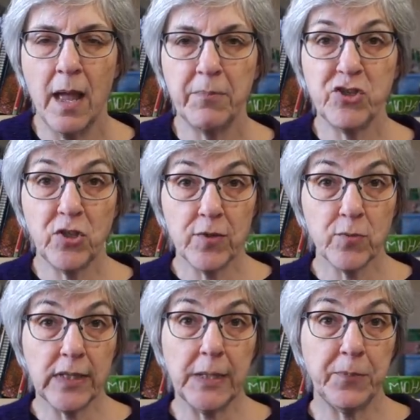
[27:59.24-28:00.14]
But she was
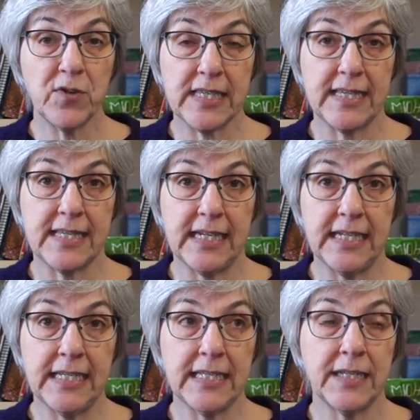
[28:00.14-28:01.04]
really
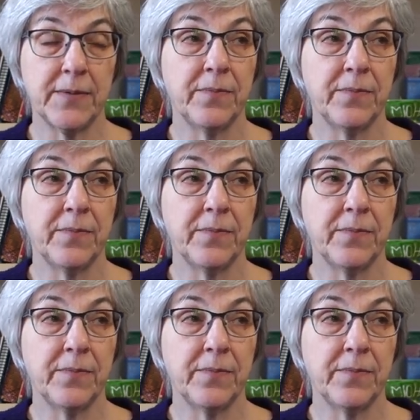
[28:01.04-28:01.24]
persistent,